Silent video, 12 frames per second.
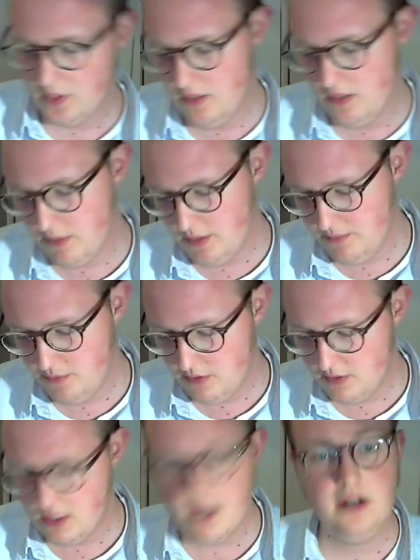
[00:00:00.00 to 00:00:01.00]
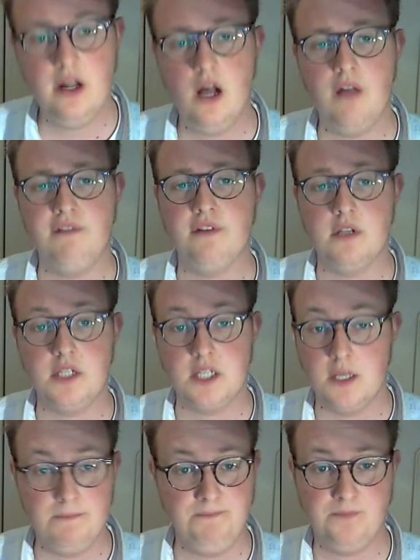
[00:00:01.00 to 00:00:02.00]
In my book, 9.5 out of
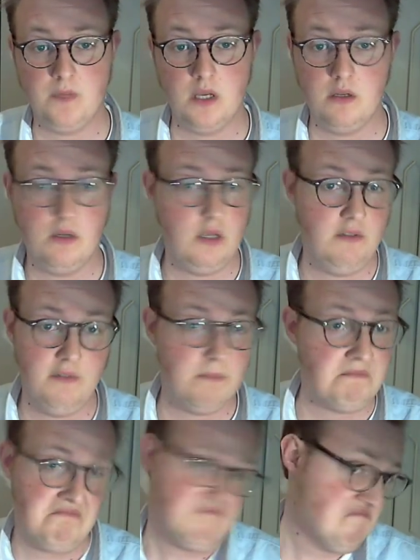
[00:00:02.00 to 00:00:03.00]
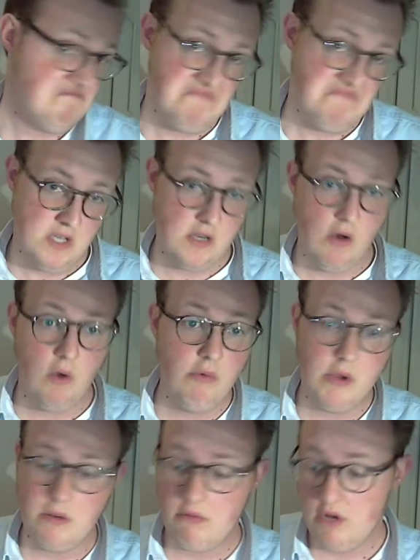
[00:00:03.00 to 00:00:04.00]
10. I'm gonna give them all the
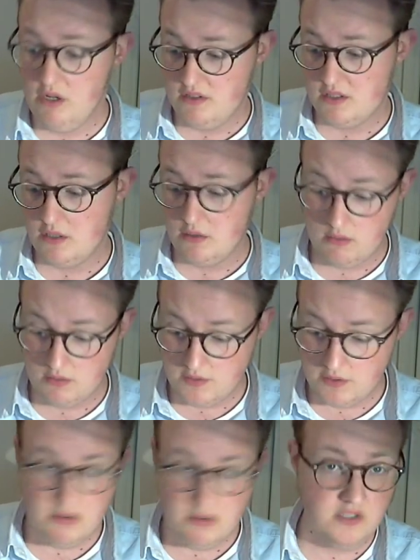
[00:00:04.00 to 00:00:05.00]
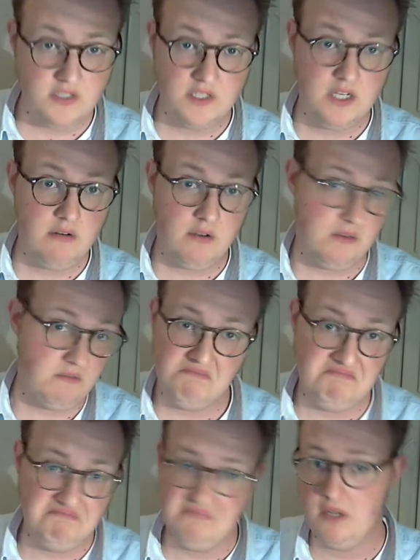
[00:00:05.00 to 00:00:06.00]
way around. It's a great cigarette.
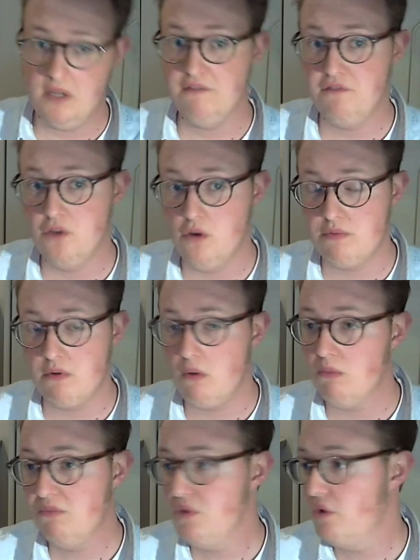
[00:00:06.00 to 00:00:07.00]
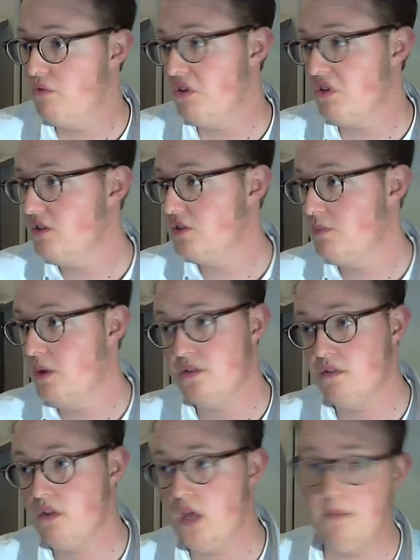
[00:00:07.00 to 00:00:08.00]
No problem, no
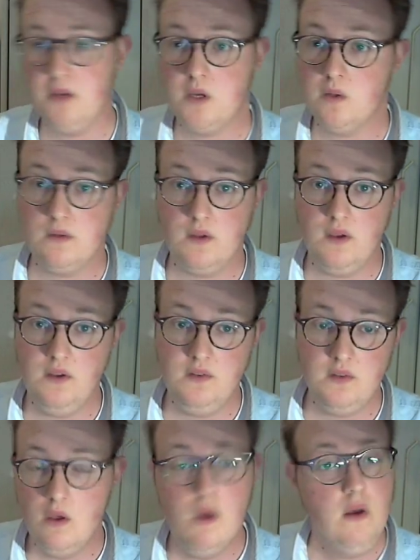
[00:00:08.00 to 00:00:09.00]
special chemical taste.